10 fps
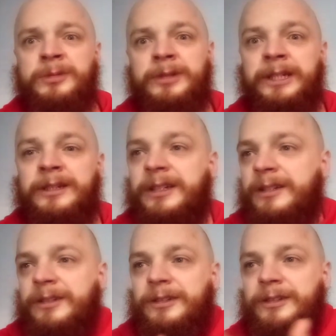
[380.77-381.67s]
Like,
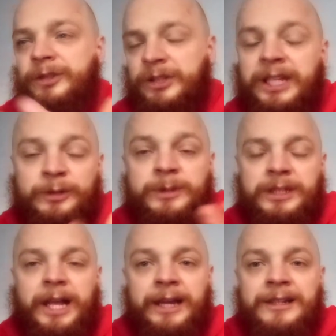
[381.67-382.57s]
just this was
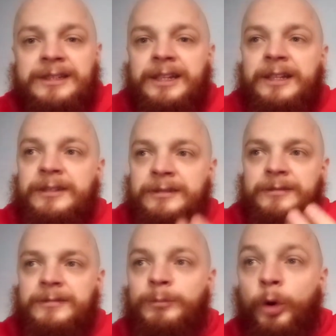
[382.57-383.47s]
an insane
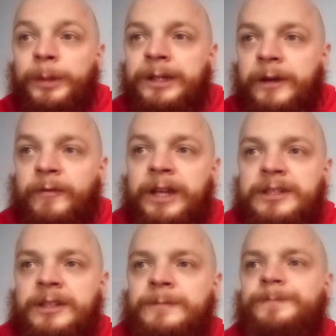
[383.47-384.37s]
moment in
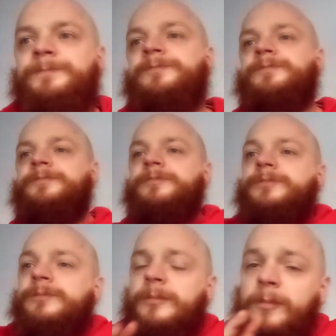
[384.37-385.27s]
wrestling.
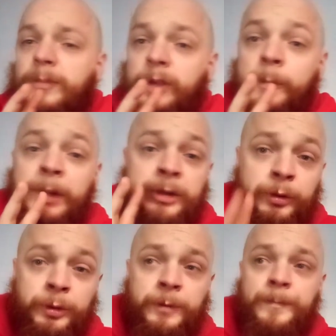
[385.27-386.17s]
Number
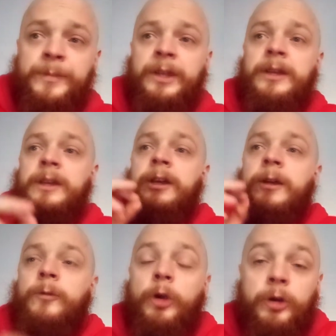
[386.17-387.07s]
two,
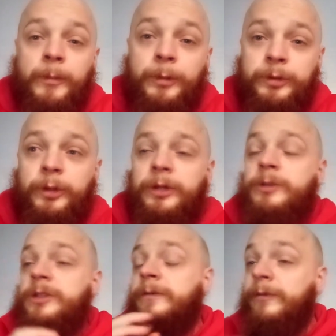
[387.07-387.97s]
Royal Rumble
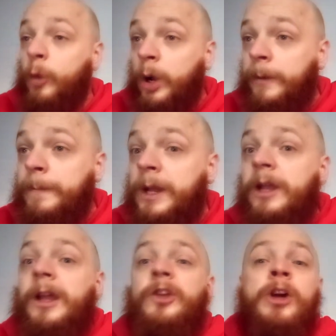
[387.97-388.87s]
2004.
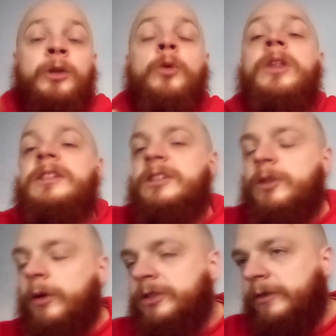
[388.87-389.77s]
Now, I know this is
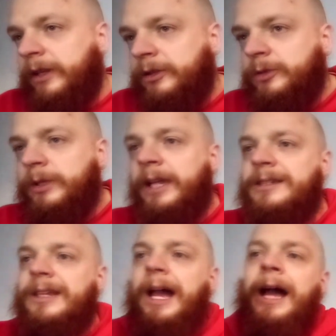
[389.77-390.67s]
controversial, guys.
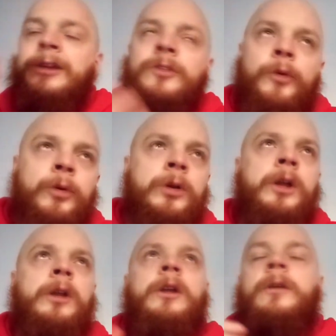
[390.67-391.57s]
I know
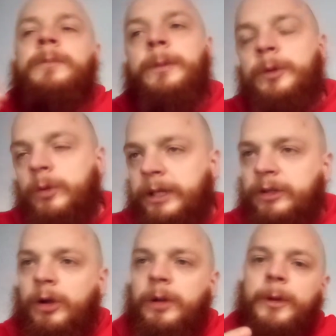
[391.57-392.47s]
people don't like
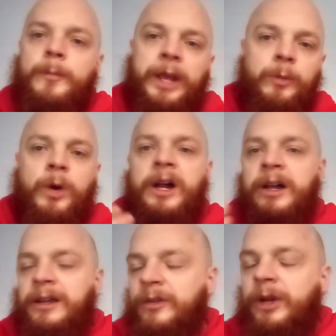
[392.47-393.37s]
talking about
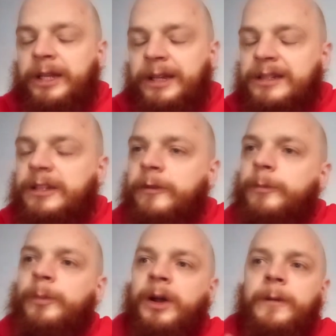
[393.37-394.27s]
Benoit and all that kind of stuff,
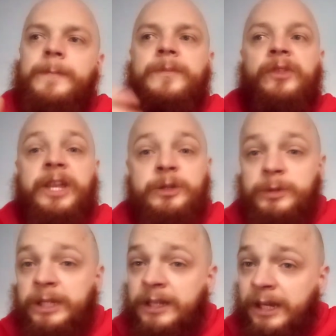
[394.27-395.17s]
but this was
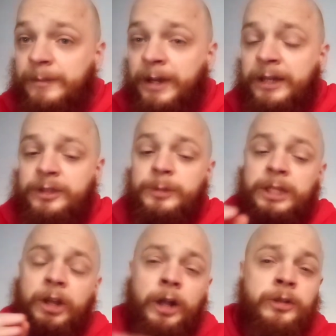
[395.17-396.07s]
a great match. It was an
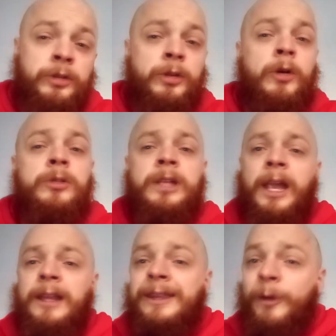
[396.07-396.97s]
underdog
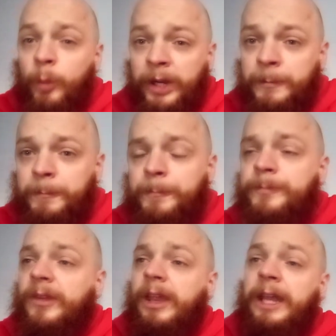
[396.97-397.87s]
getting the win,
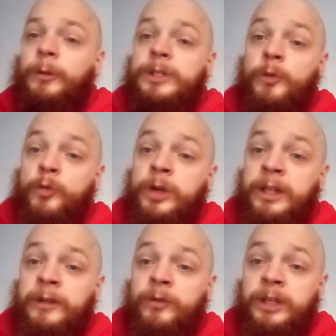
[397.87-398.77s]
and it was a
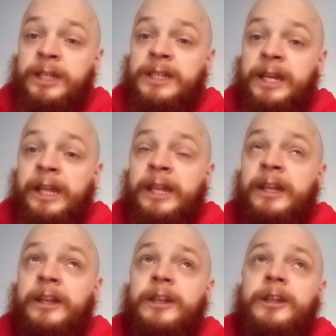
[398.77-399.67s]
really, really great
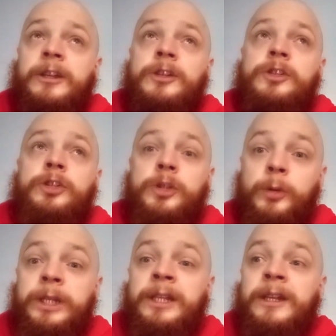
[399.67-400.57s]
showing.